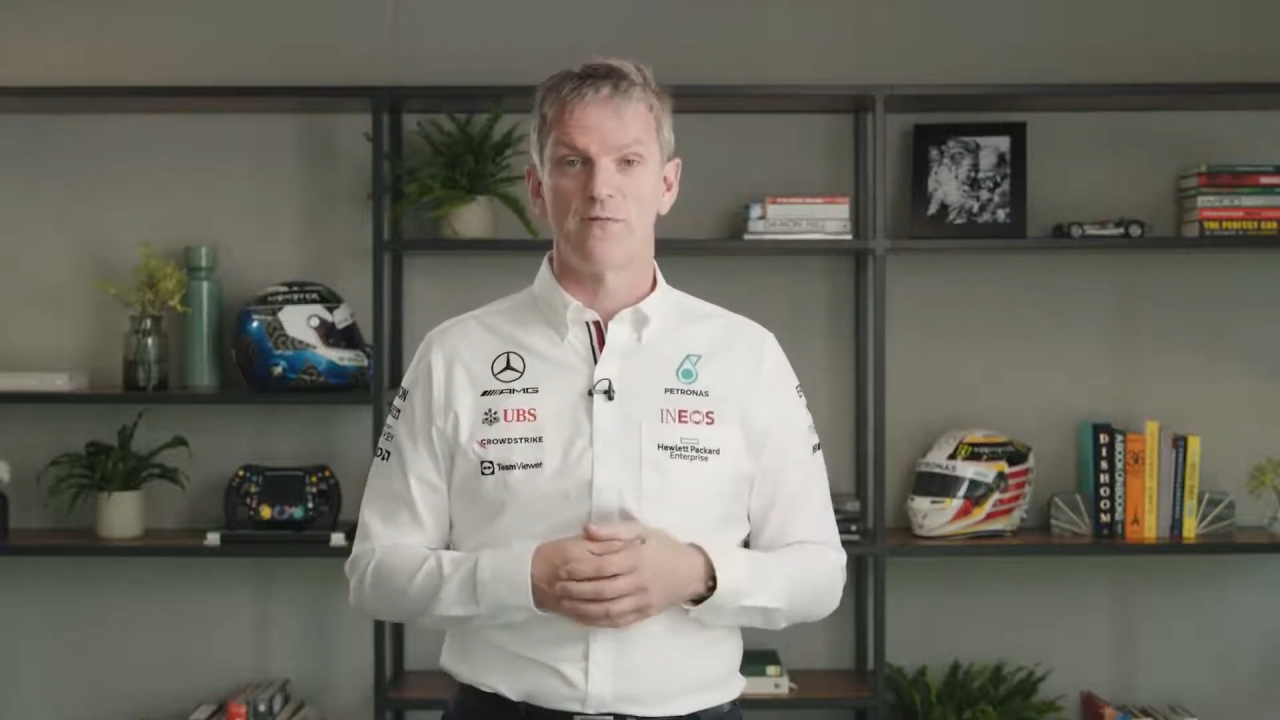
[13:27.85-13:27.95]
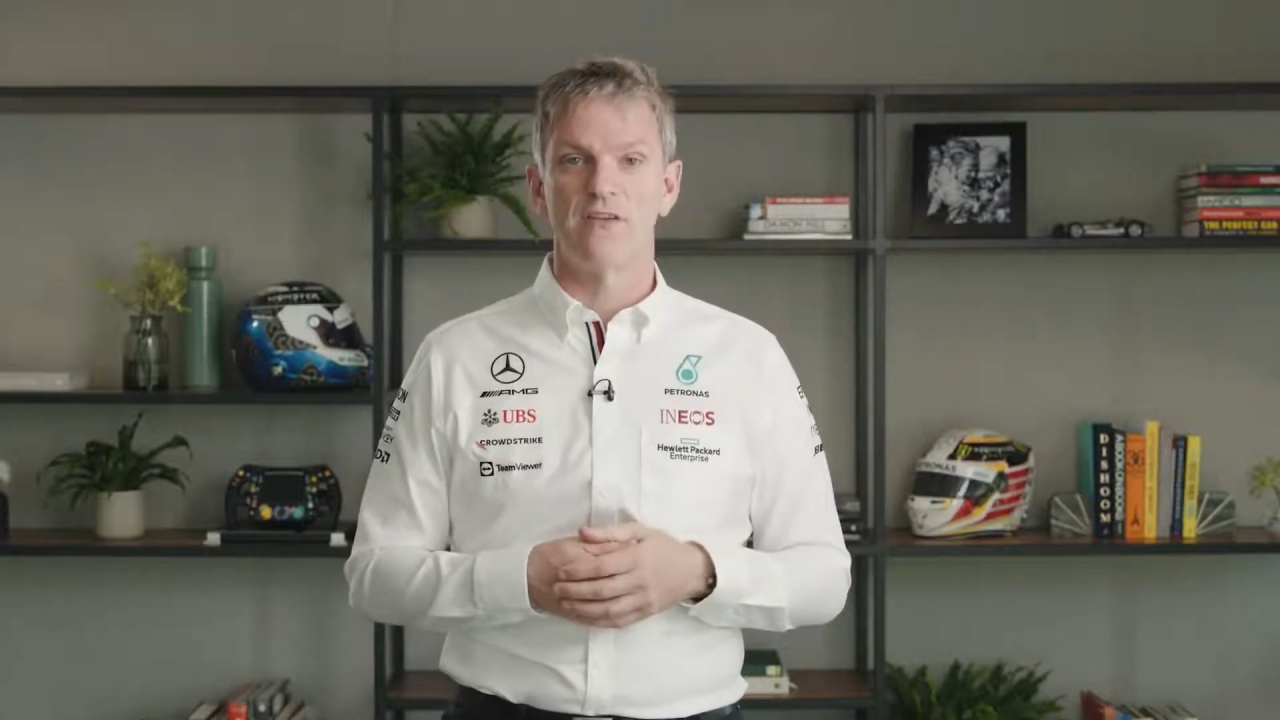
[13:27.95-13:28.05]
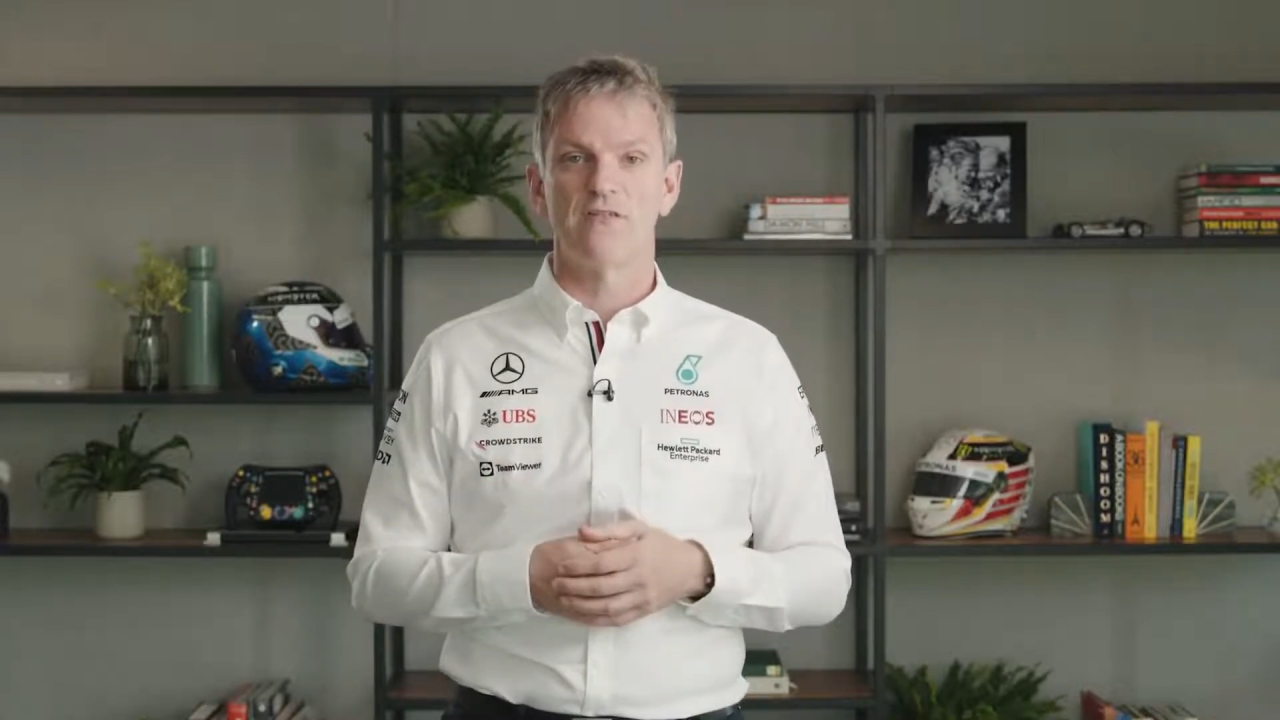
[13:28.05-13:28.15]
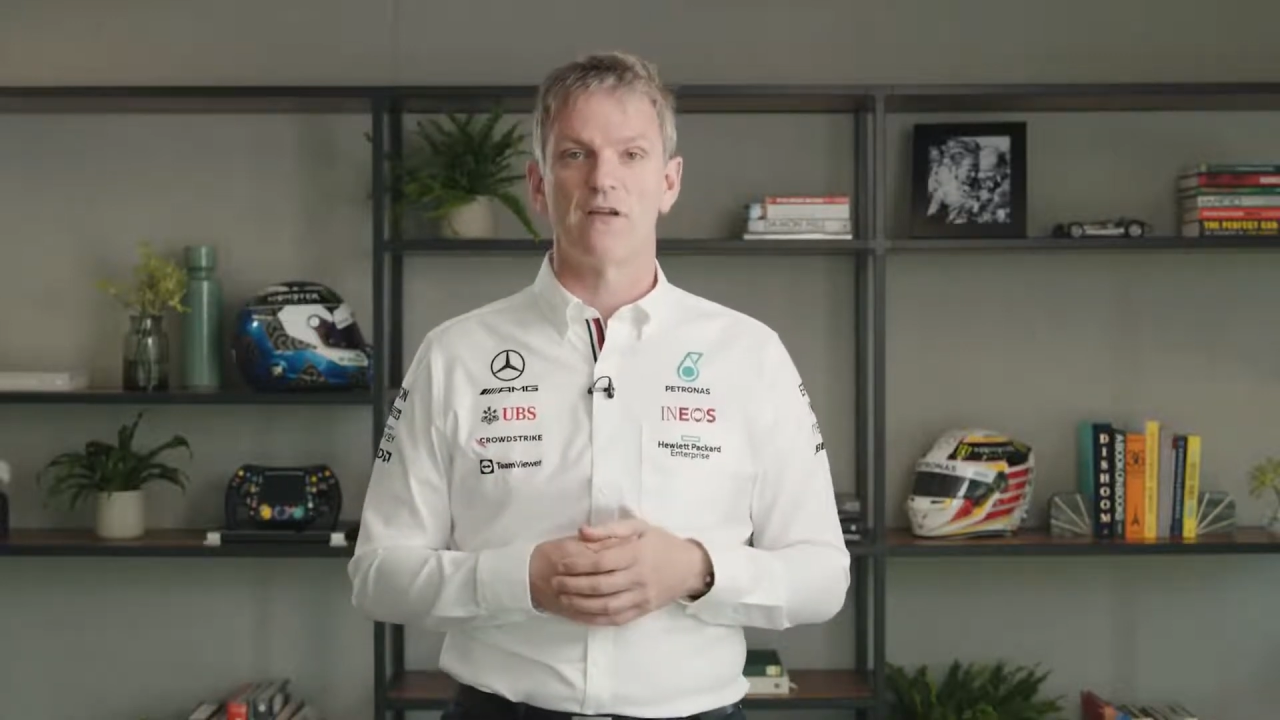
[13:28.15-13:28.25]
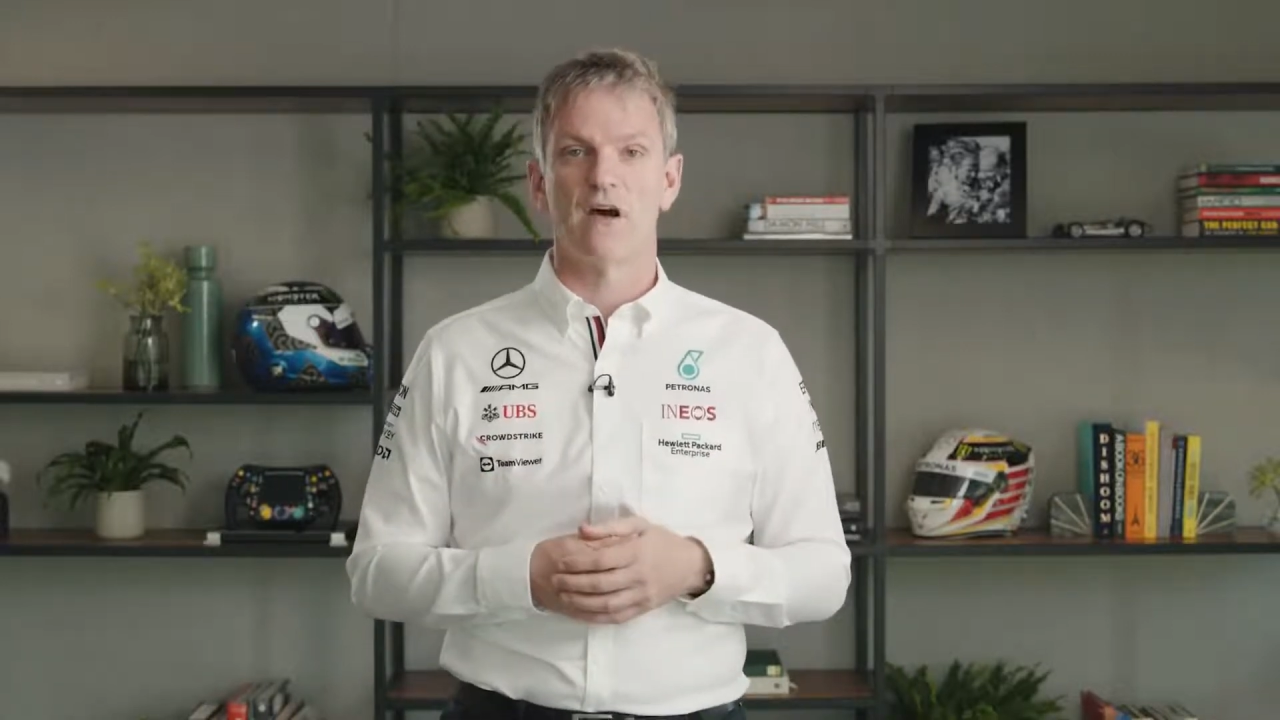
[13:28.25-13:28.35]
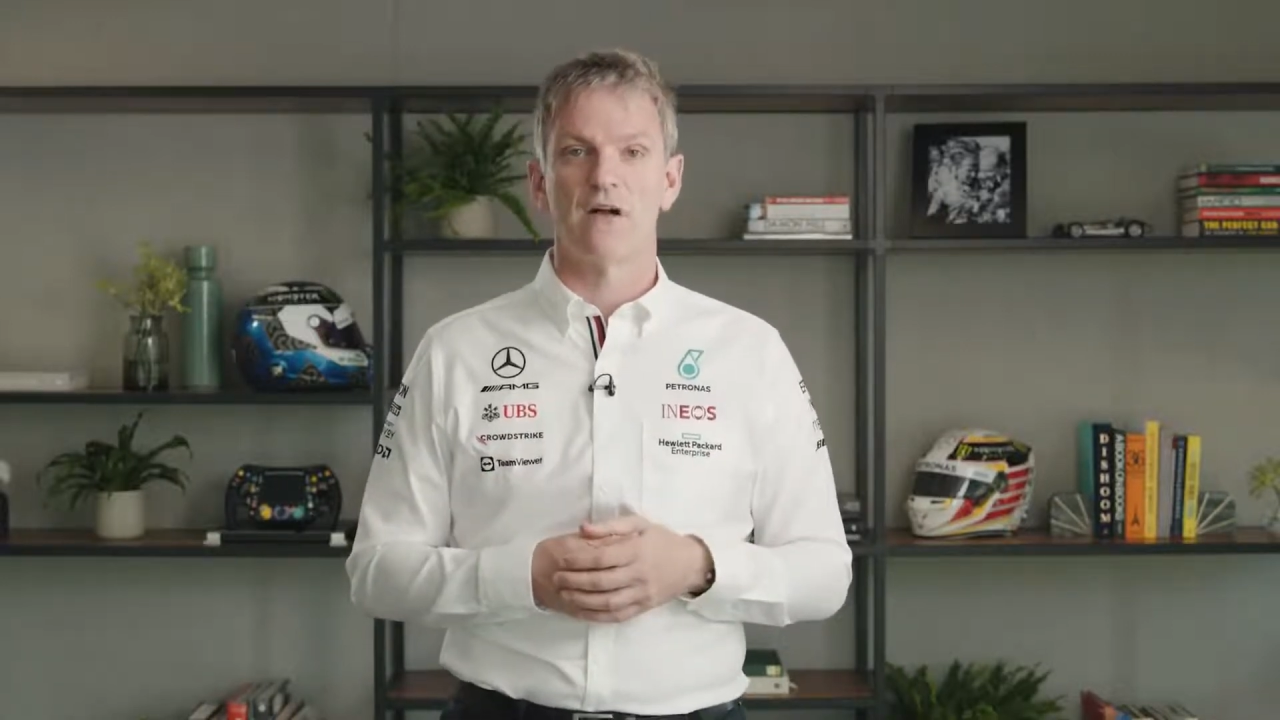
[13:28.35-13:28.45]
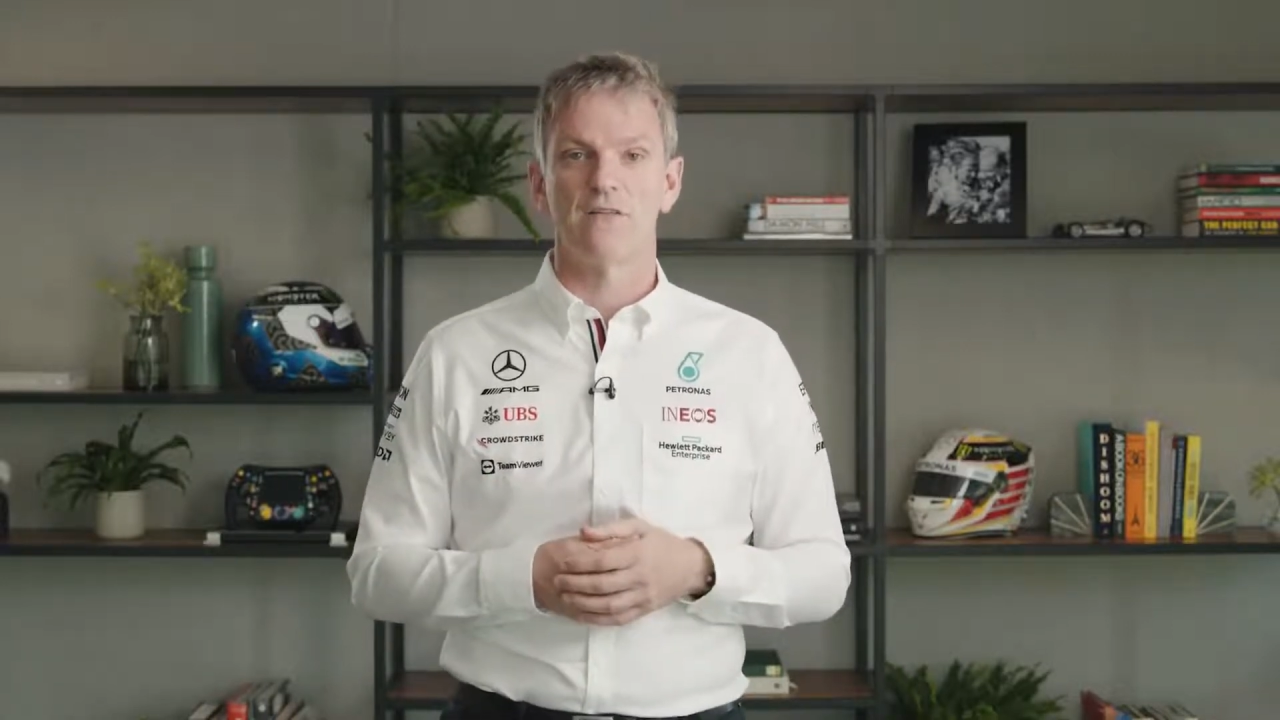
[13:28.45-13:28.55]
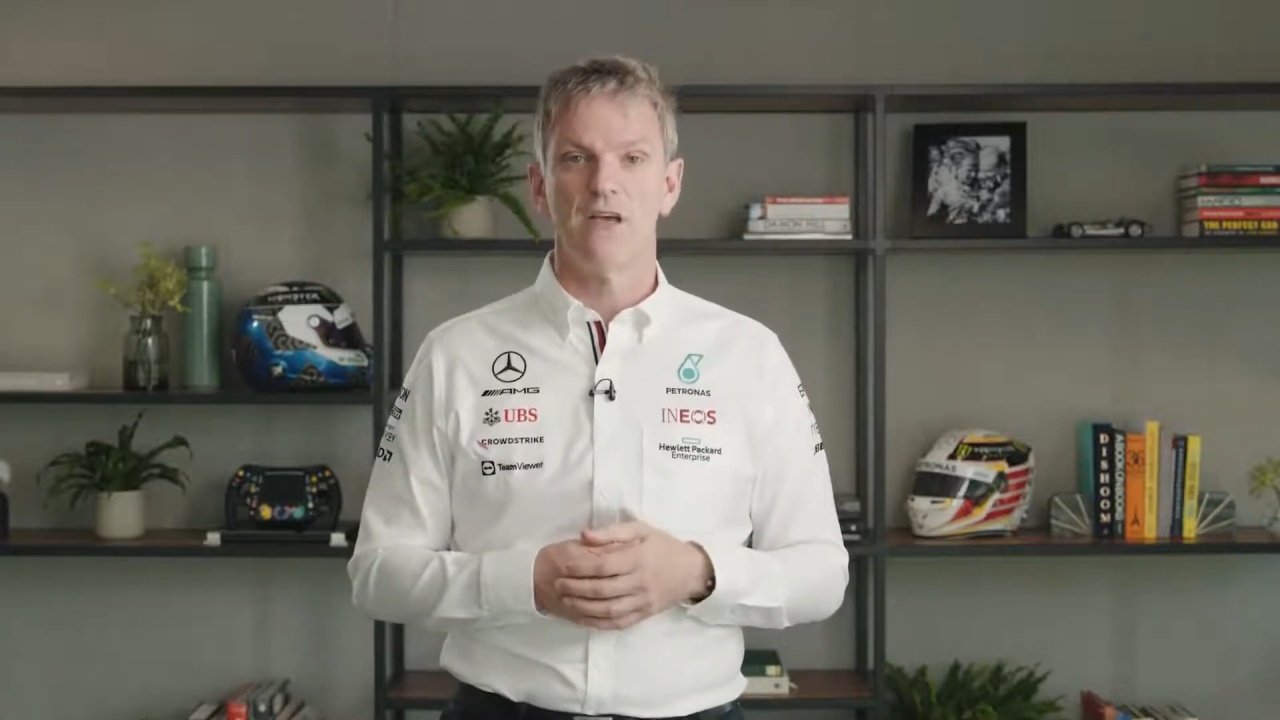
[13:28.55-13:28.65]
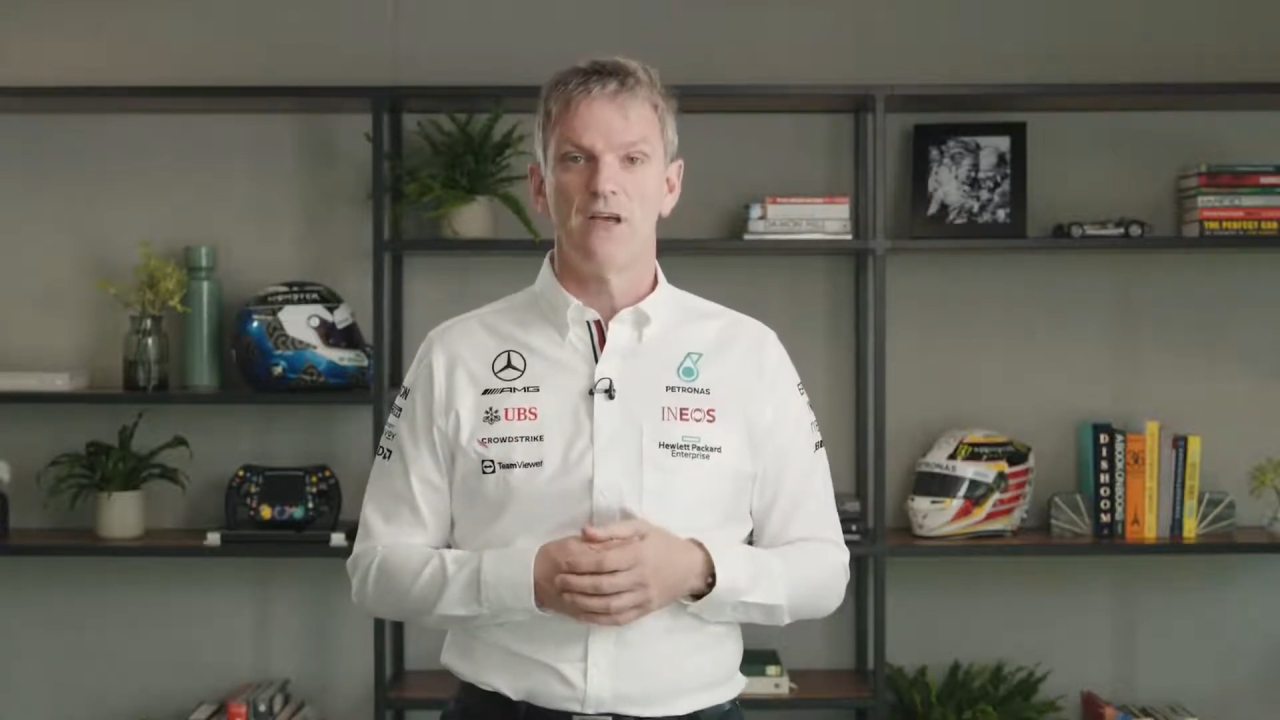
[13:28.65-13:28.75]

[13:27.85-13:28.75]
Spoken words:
restart